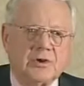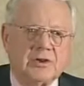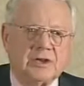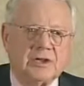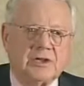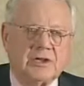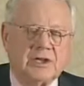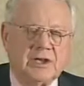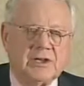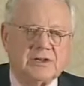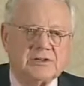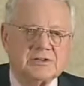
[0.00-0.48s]

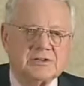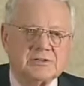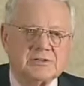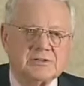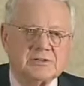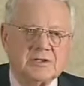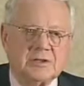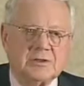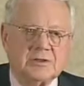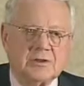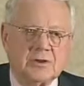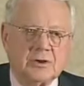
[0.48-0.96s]
indications
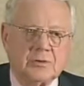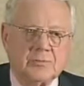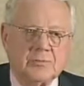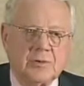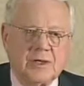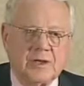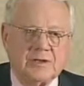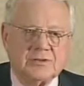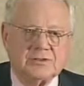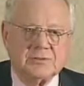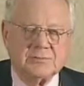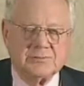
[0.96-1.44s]
that there had
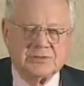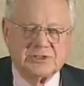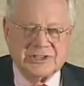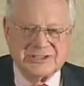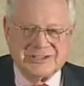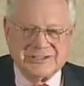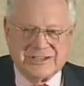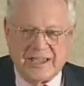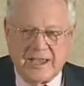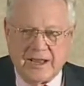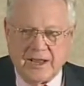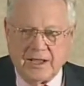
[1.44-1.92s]
been some
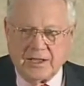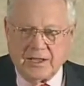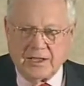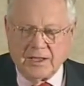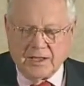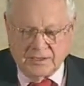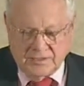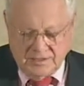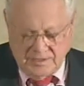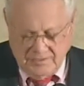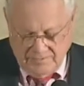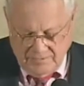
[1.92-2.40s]
satanic
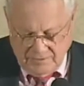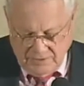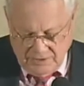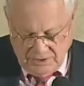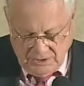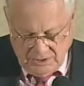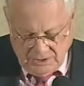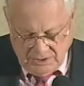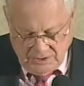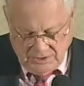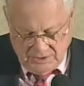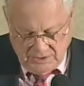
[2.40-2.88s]

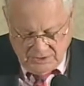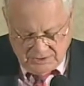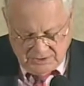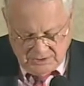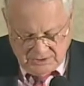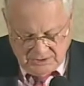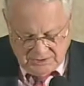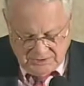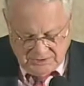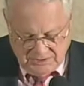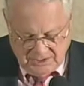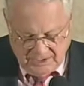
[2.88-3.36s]
activity in this
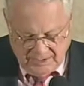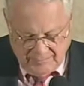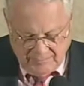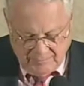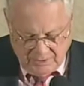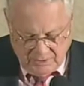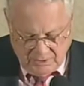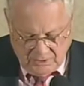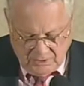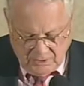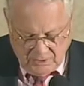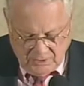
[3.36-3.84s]
same
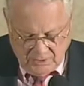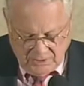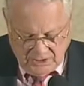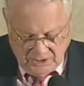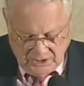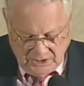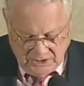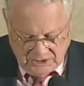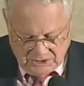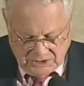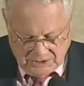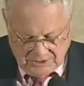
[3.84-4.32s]

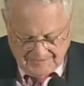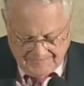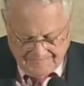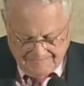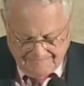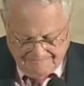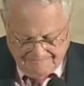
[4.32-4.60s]
location.